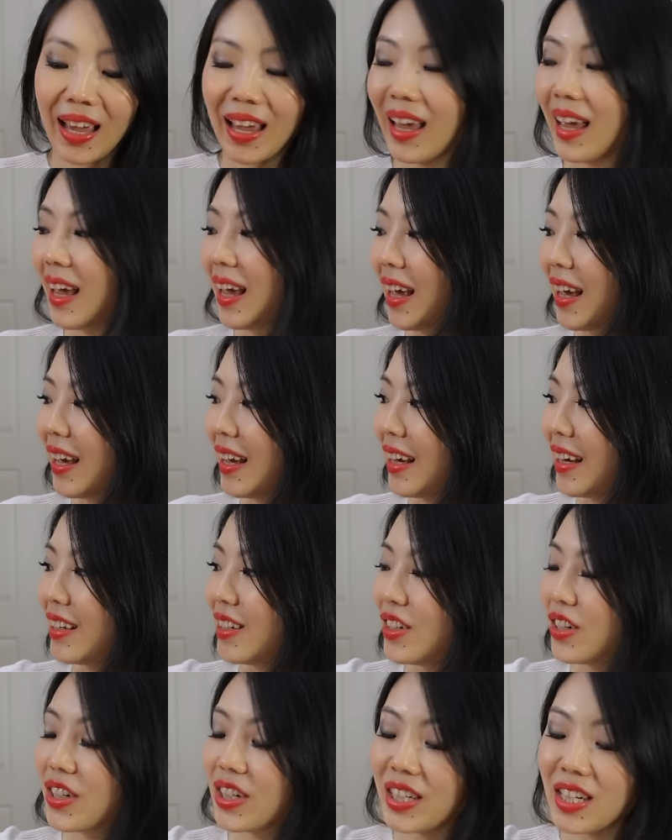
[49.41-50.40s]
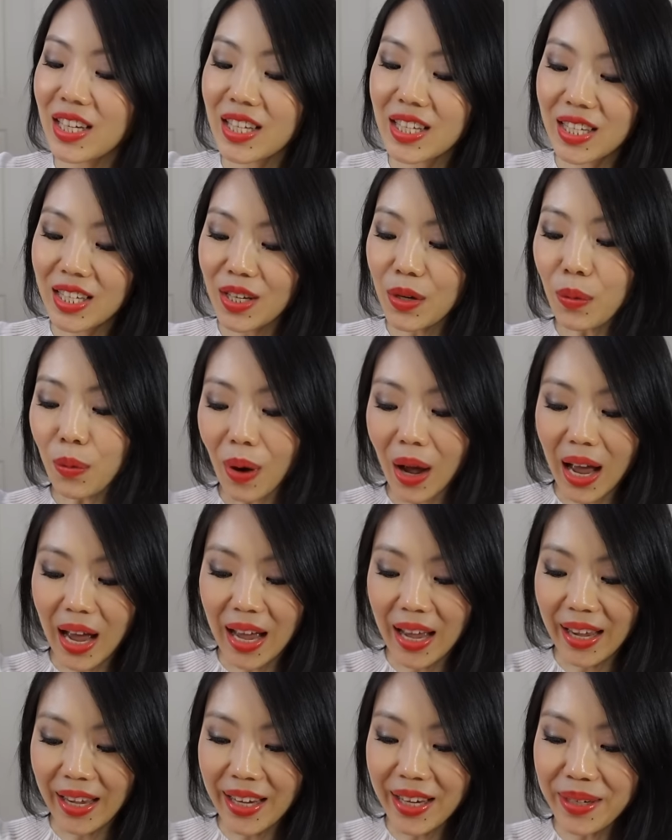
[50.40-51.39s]
And you're gonna see
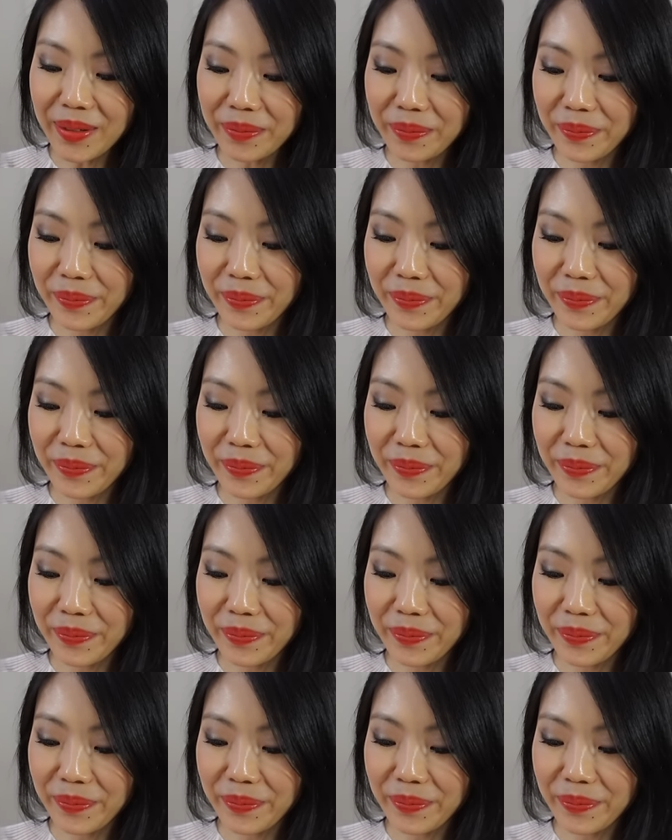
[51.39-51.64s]
why.